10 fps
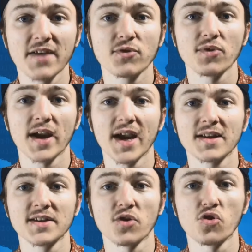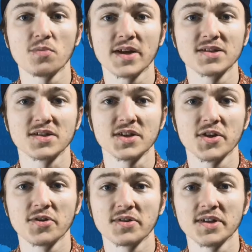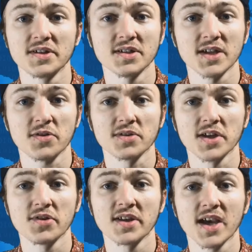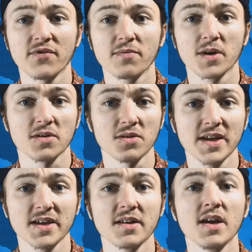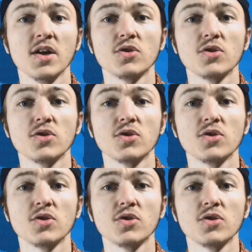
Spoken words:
after Acting Homeland Security Secretary Kevin McAleenan